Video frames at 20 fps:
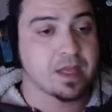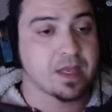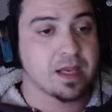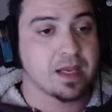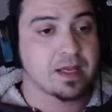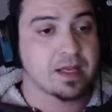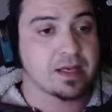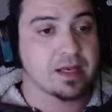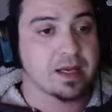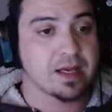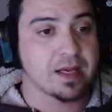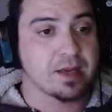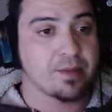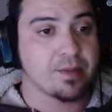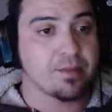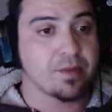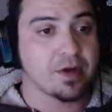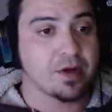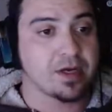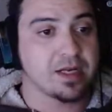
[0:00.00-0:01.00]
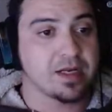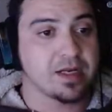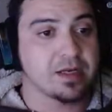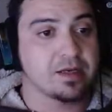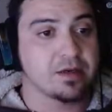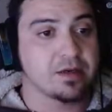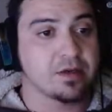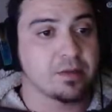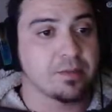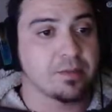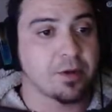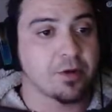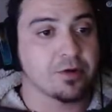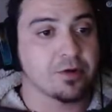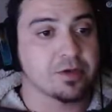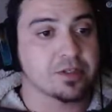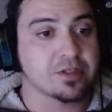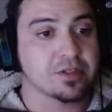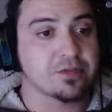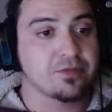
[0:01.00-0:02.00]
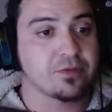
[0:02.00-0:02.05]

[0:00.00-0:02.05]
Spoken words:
And I needed components